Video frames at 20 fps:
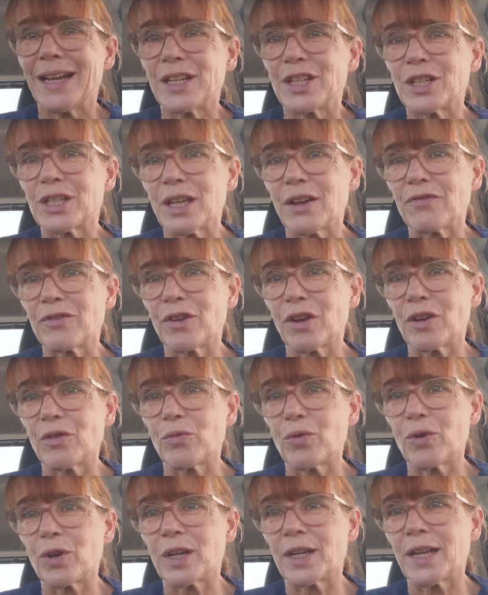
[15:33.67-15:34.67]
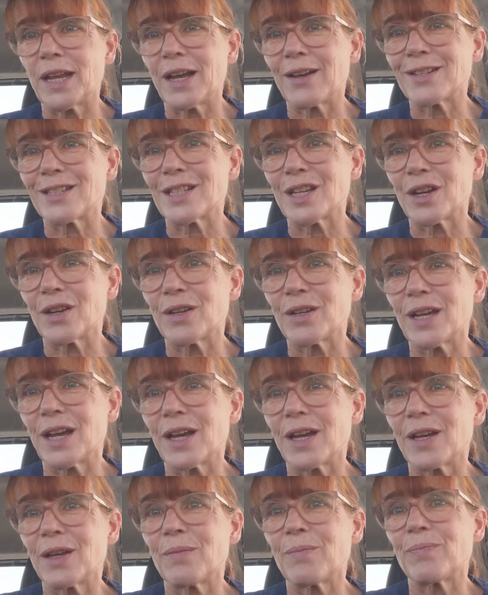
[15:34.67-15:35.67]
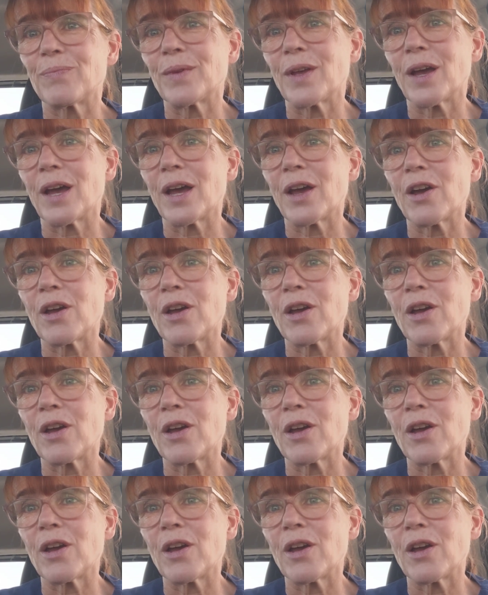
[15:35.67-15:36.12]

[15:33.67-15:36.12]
Just have to go to work now, so I